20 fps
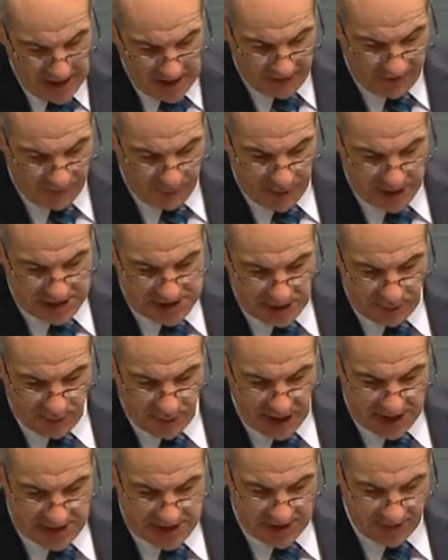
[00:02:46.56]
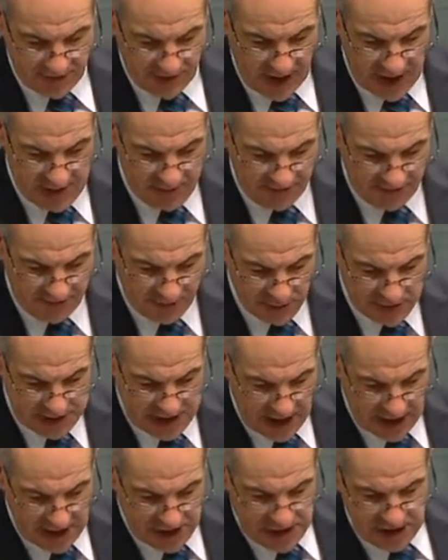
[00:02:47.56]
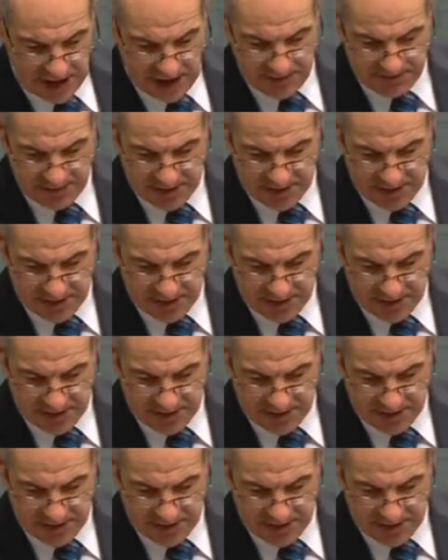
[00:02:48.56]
If present rates of labour force ageing and